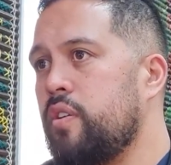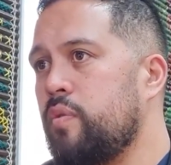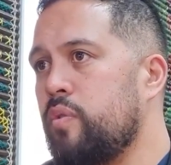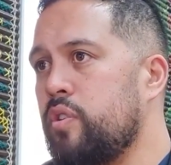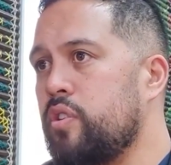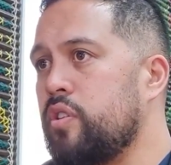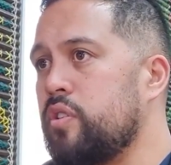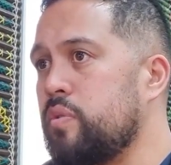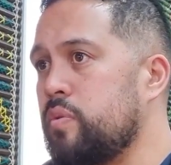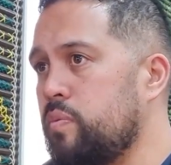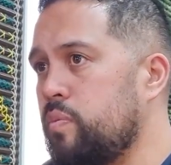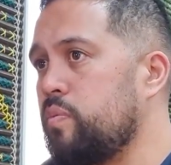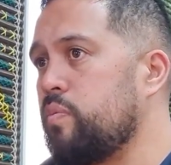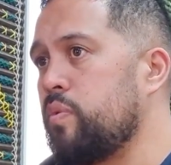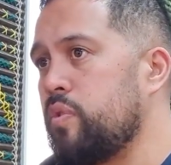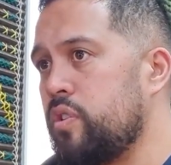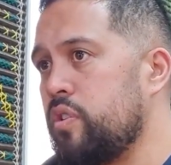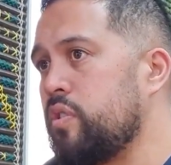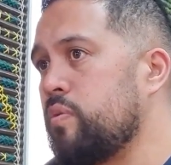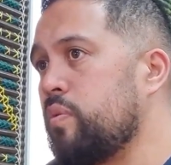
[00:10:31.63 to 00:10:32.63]
which
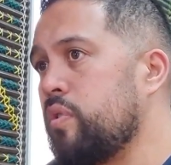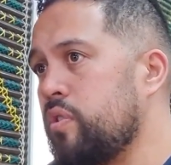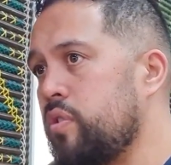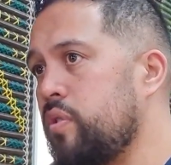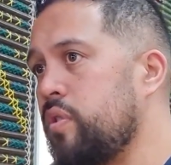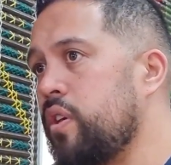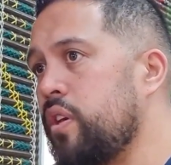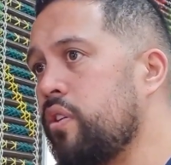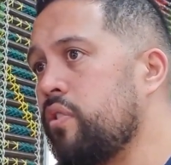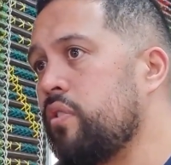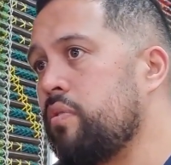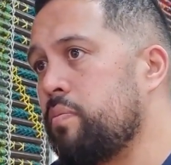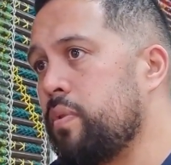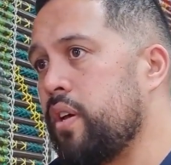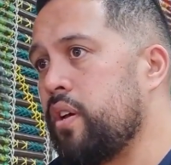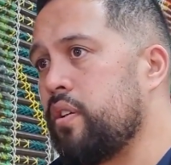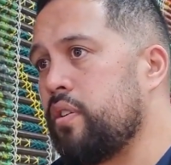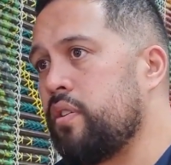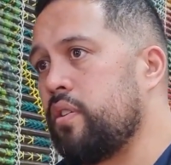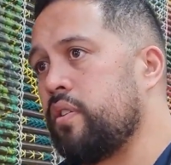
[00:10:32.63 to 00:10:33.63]
is what you hear
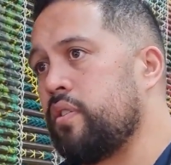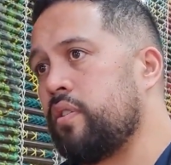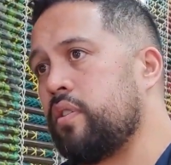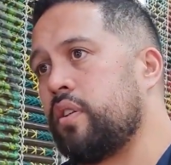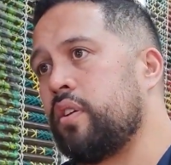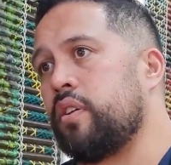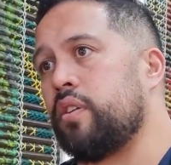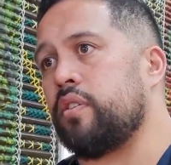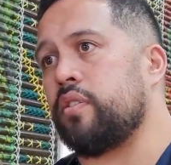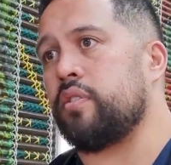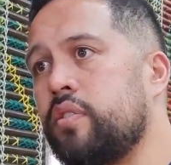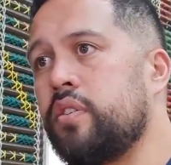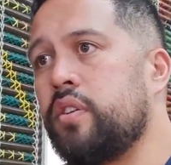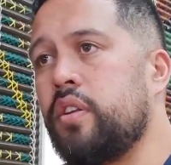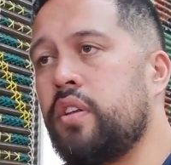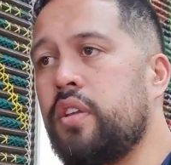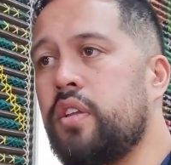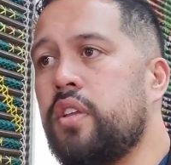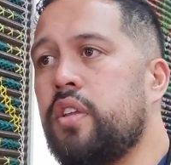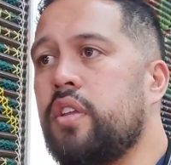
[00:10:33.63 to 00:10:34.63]
about and things.
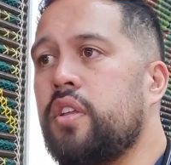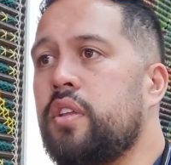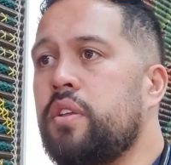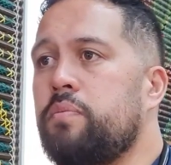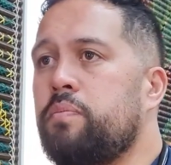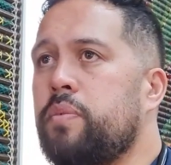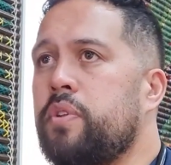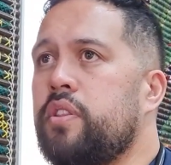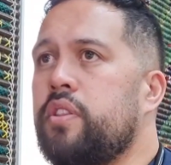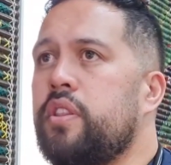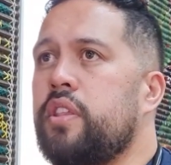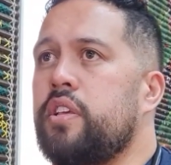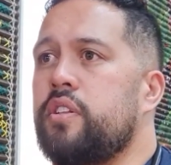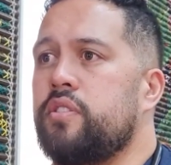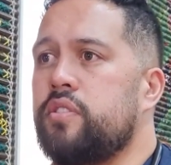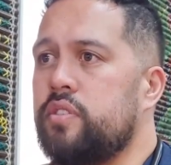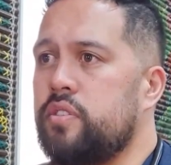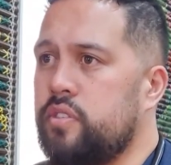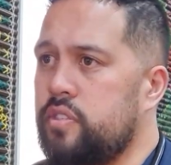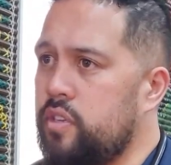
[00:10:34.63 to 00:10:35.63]
But
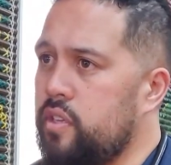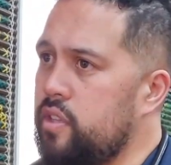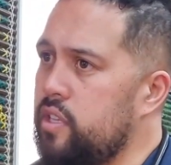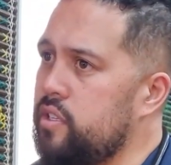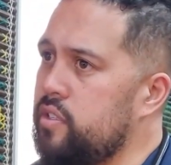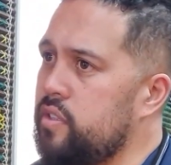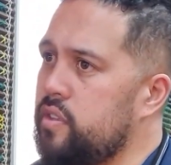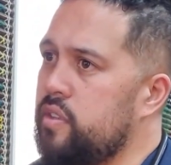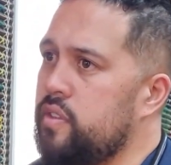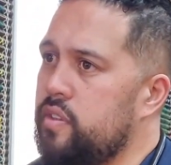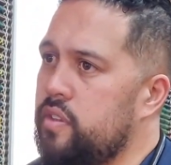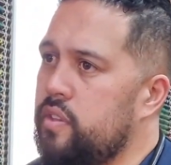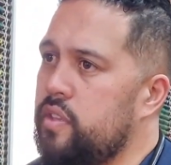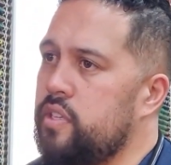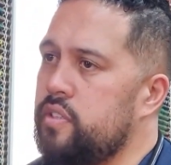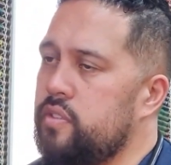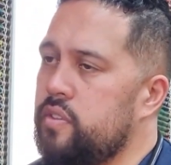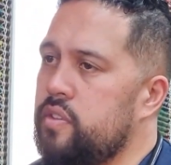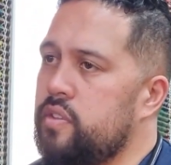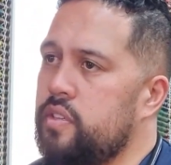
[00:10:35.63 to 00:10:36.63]
those are the
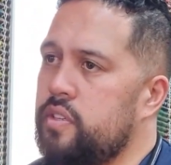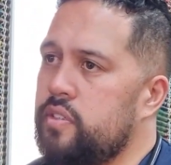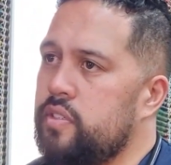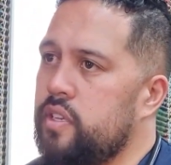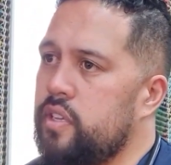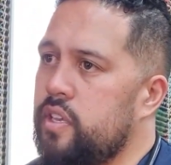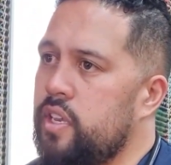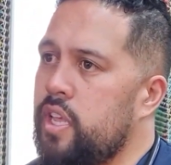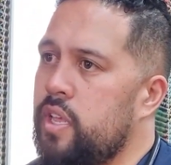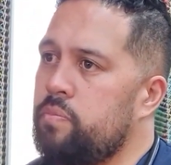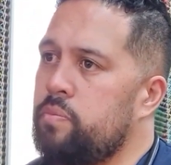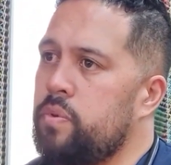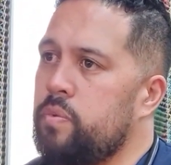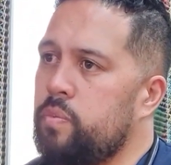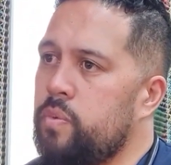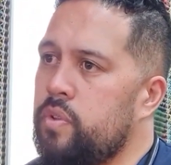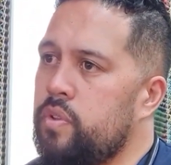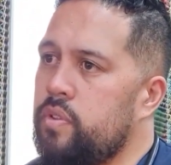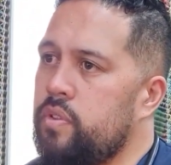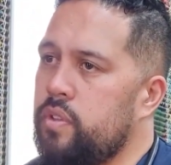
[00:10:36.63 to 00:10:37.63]
things that can happen
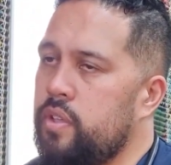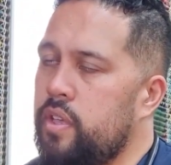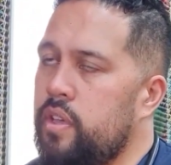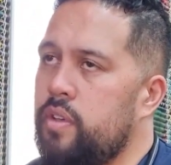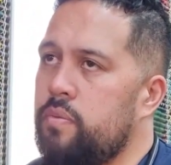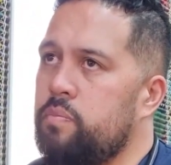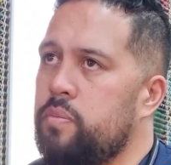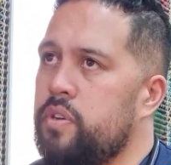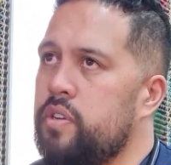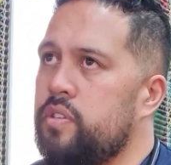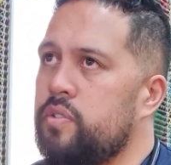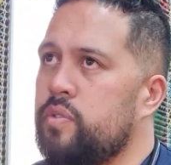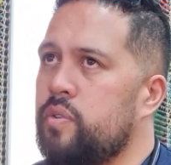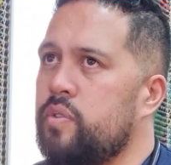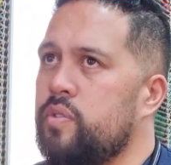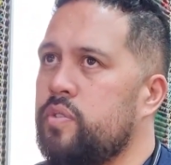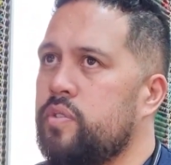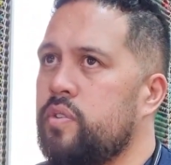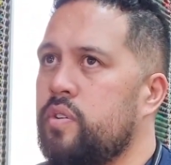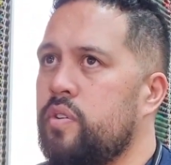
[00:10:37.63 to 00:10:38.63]
with the gout, but it's
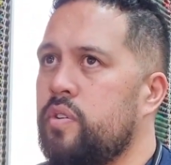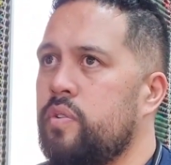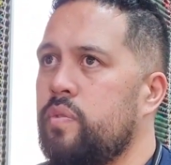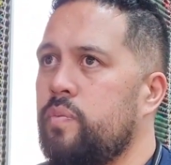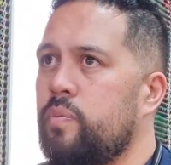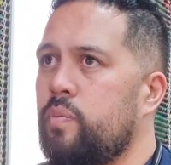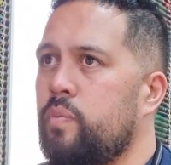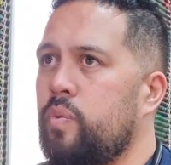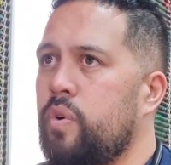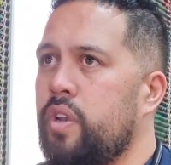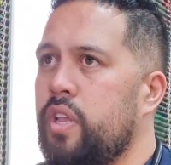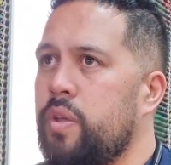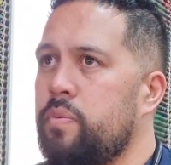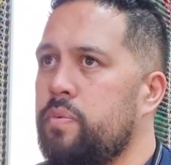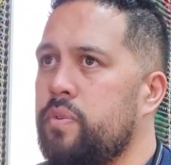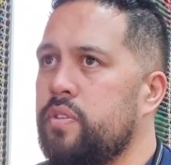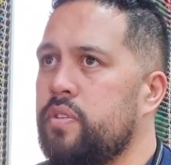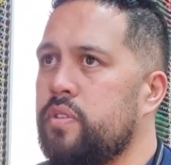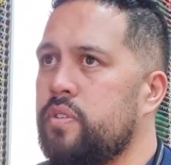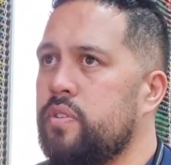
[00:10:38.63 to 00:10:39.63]
also what
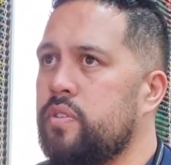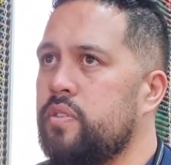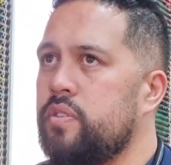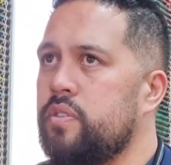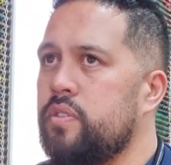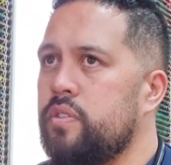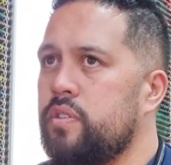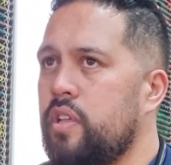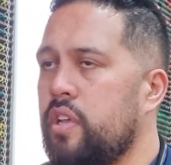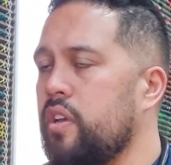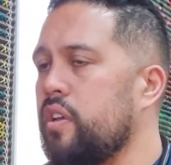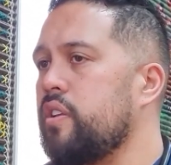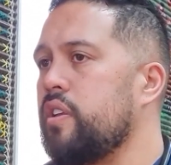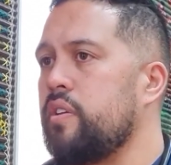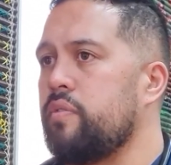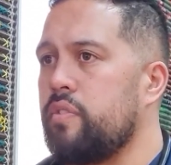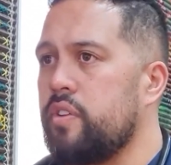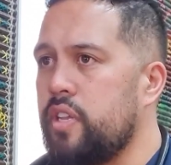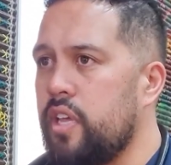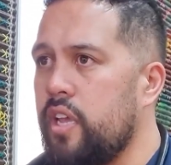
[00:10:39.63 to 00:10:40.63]
happens like in
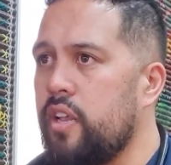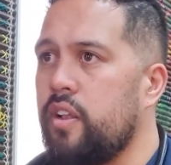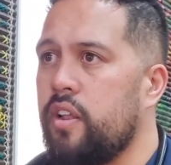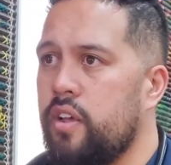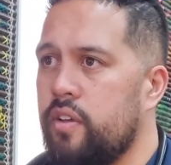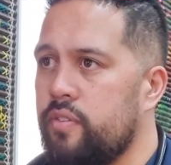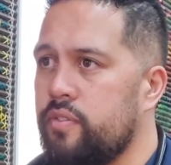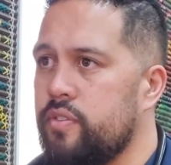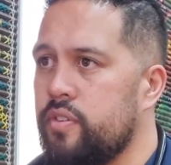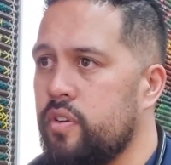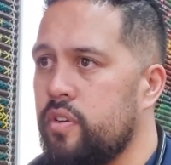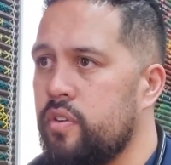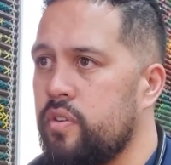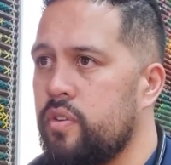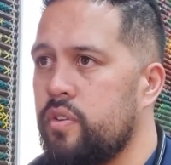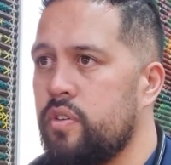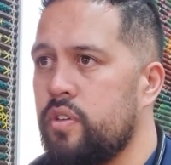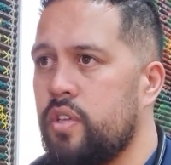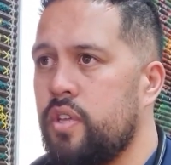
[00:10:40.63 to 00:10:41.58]
everyday life. So